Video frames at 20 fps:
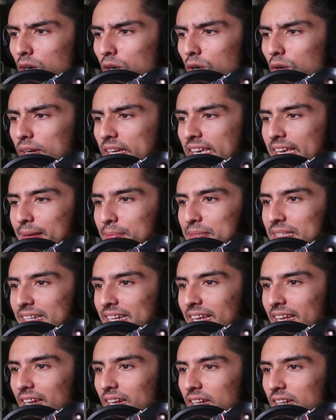Oh, he keeps
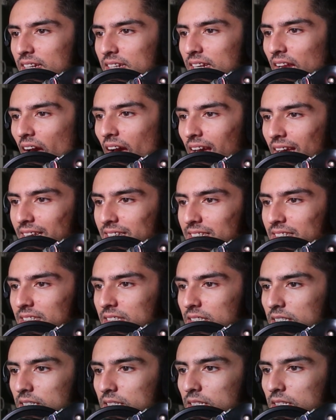it in. Nice.